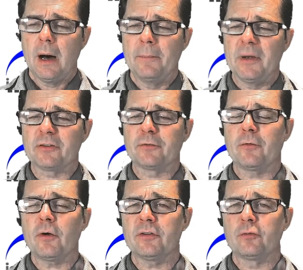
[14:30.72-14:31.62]
As
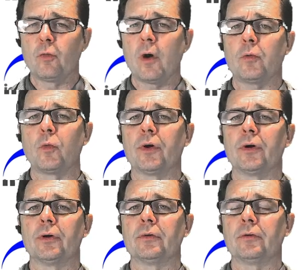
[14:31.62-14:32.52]
far as what
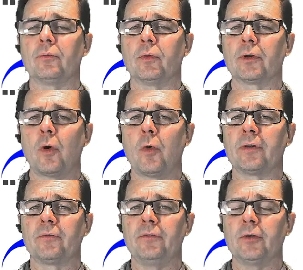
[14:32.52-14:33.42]
we're going
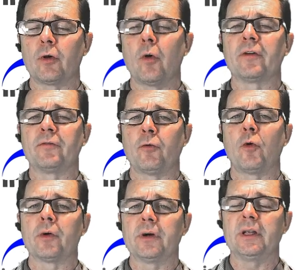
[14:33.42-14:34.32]

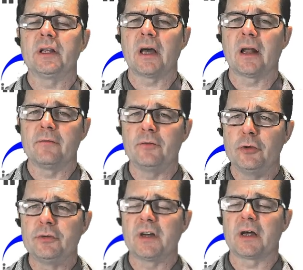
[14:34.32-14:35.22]
forward, any kind of new
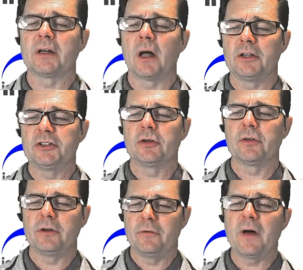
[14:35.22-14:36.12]
technology or the
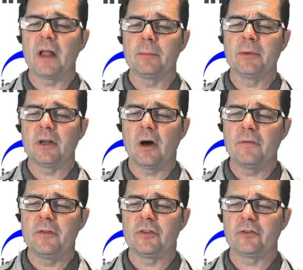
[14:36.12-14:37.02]
development of
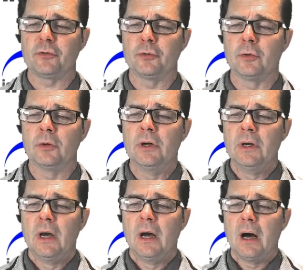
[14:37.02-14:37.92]
this tool,
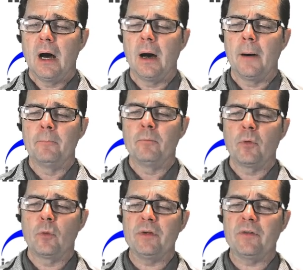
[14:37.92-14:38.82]

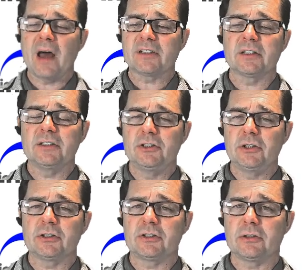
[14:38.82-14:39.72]
we've actually just